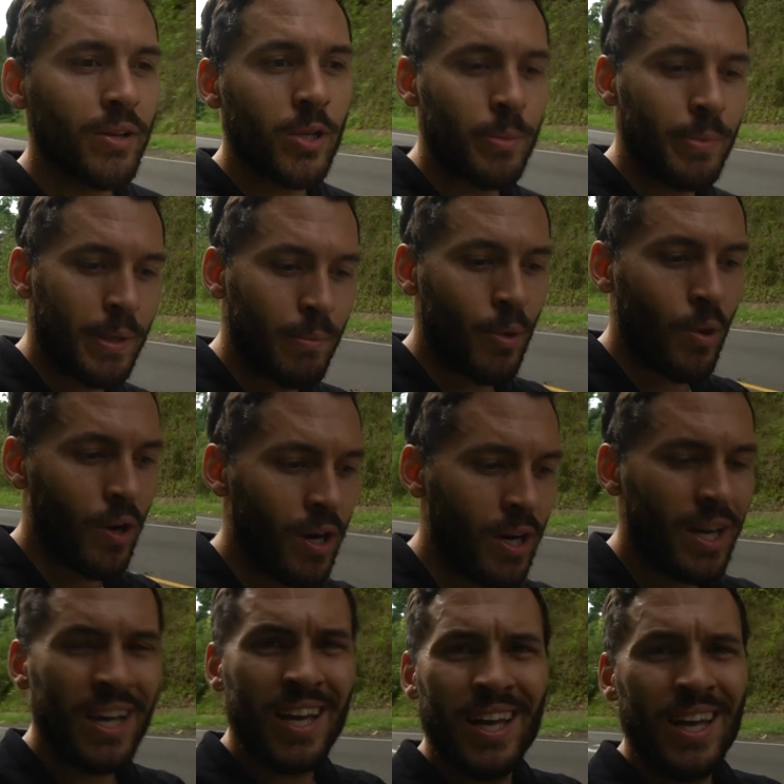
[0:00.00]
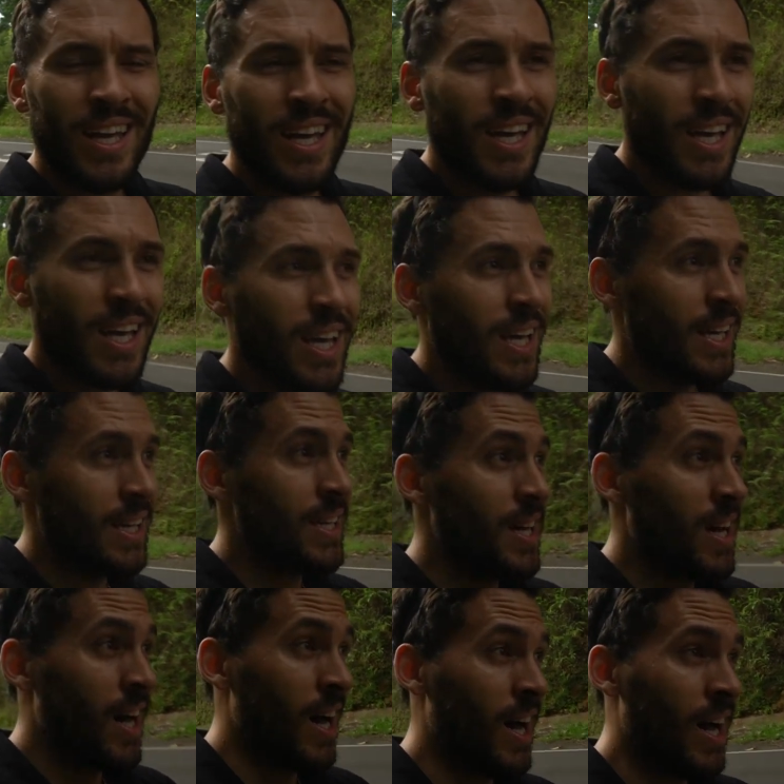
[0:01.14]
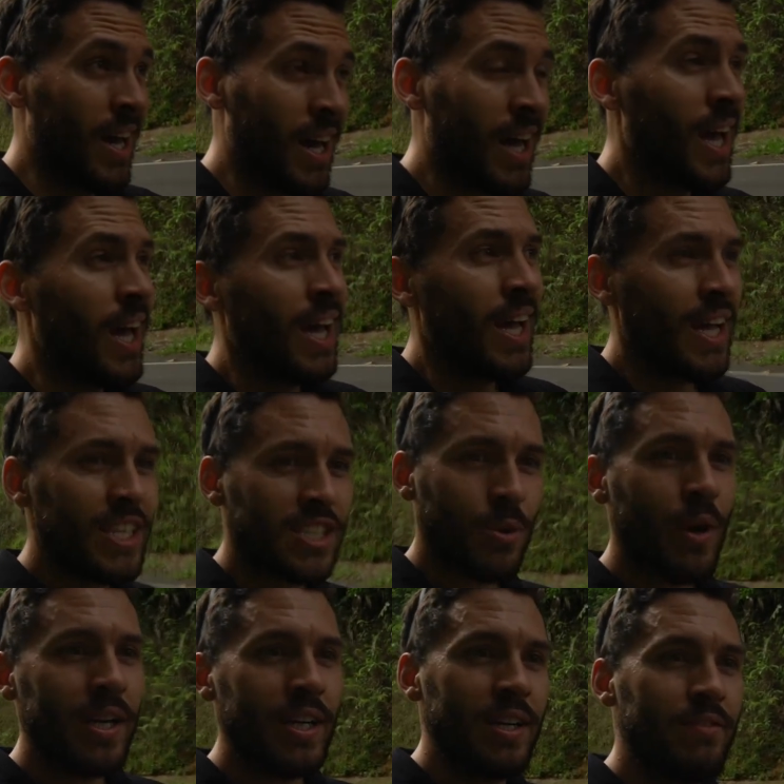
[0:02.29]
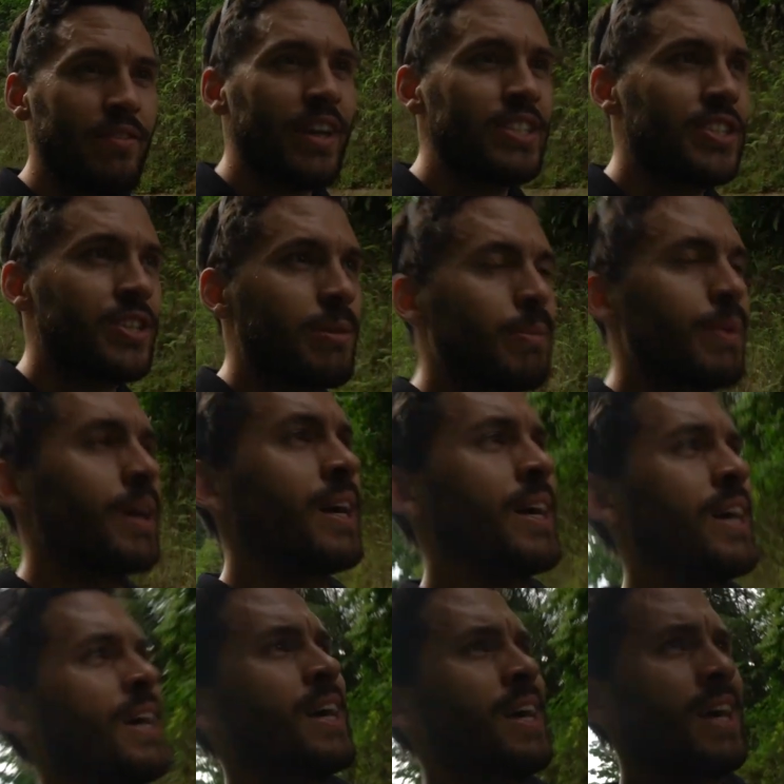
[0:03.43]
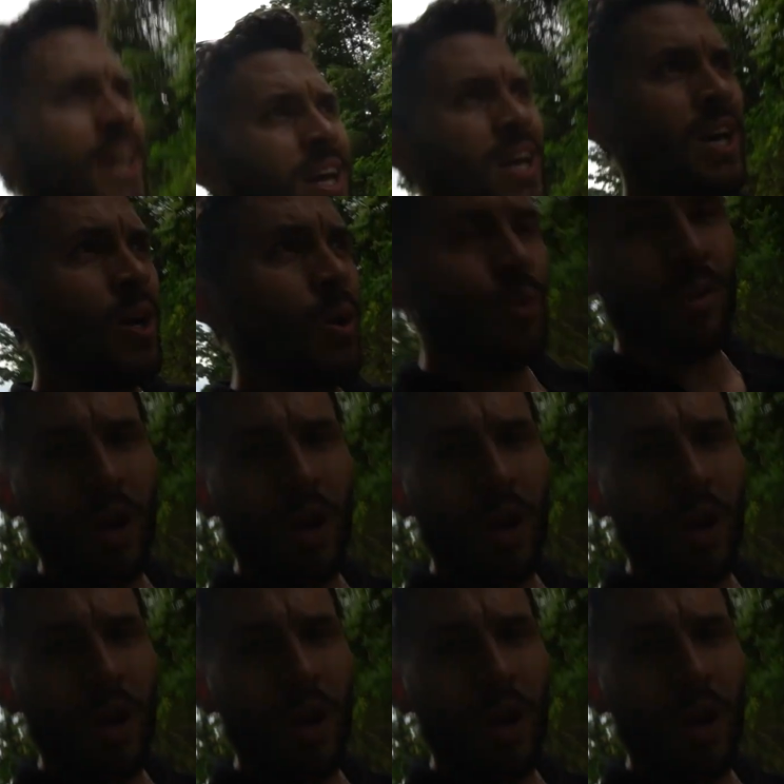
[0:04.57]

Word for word: a little bit more. And it's quite an adventure, but we're